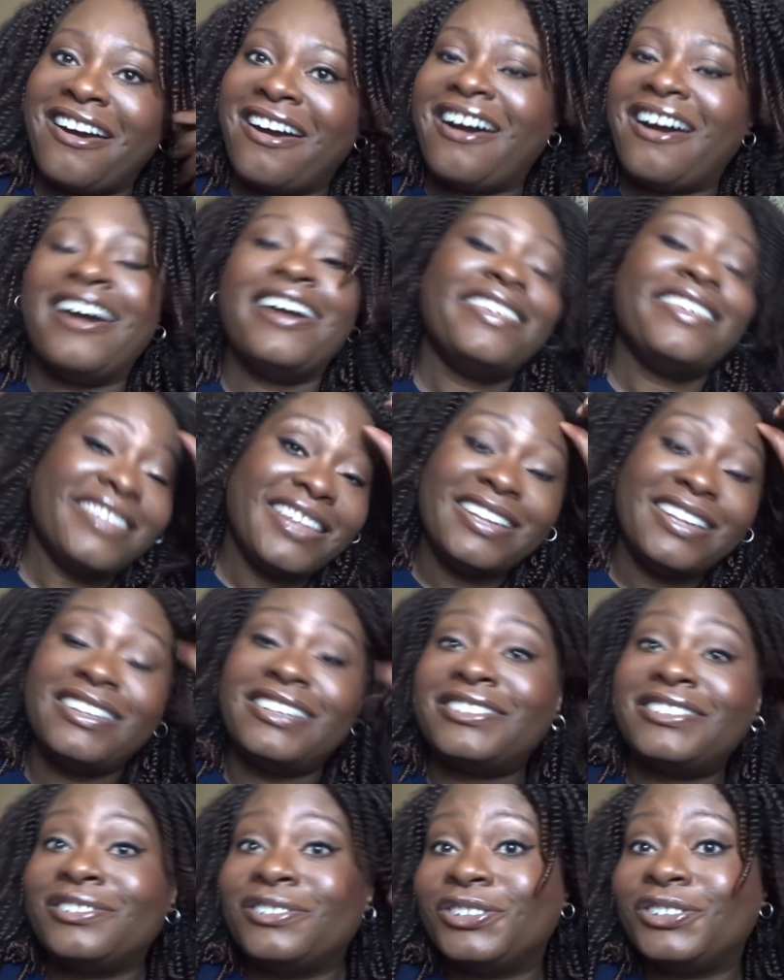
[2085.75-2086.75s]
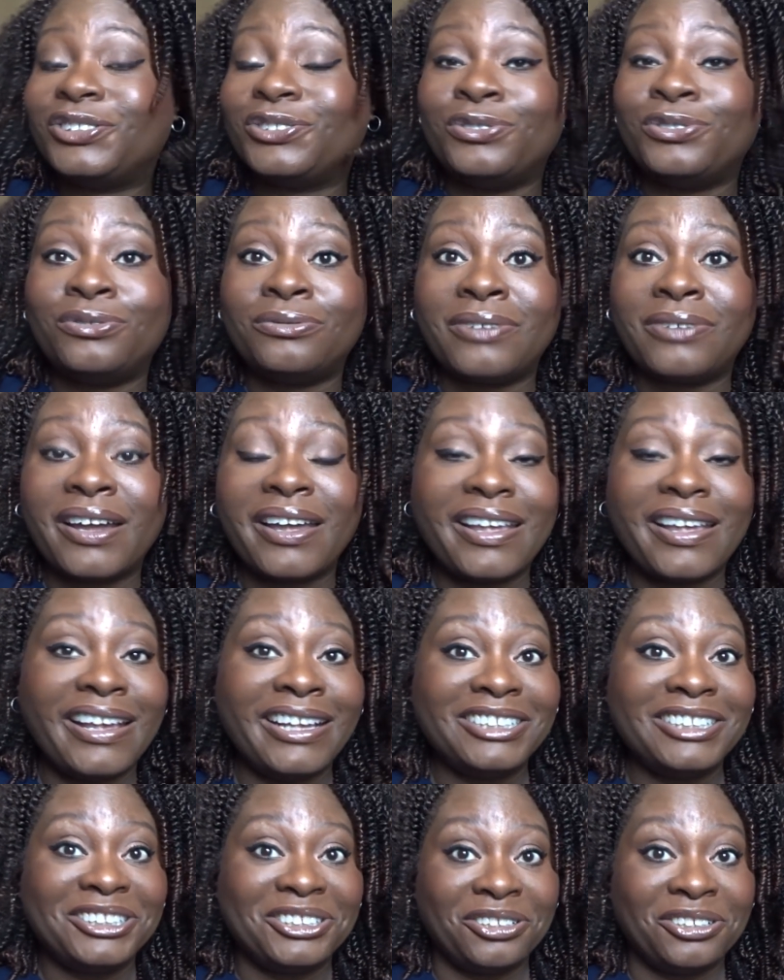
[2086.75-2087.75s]
I think this looks all right.
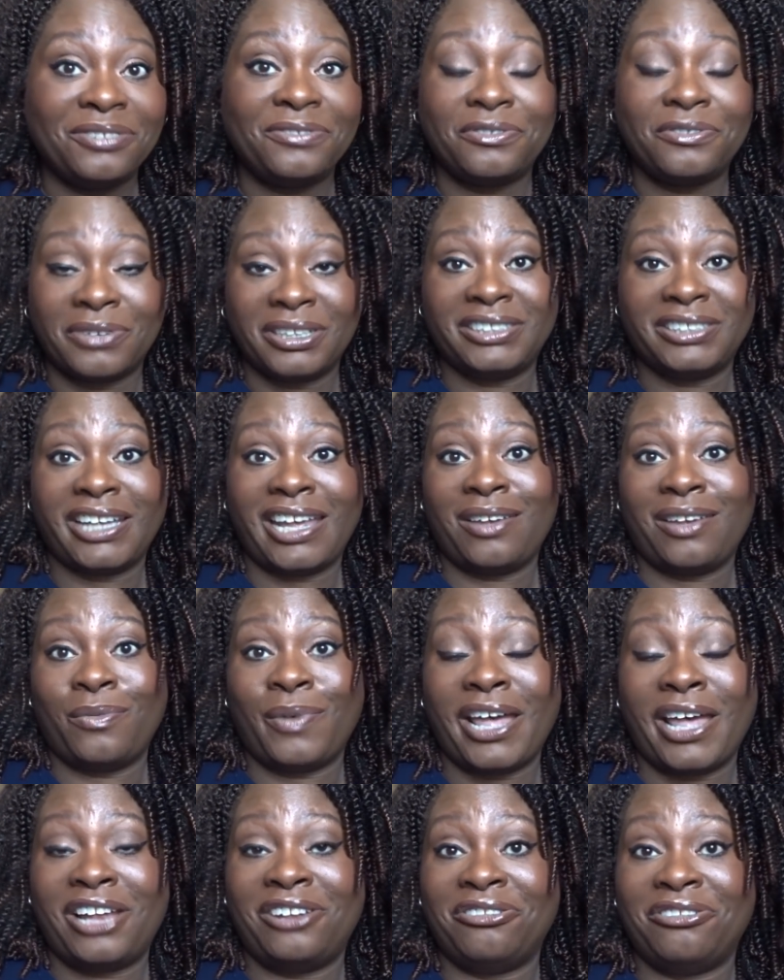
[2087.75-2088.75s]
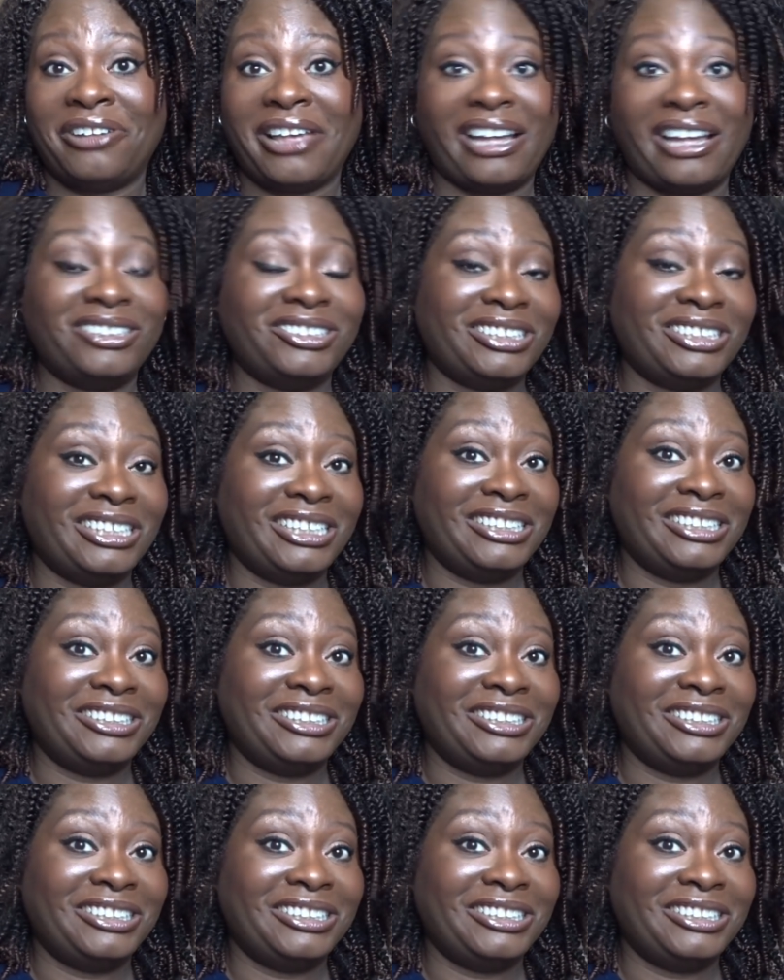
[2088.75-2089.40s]
It's good for a day wear look, actually.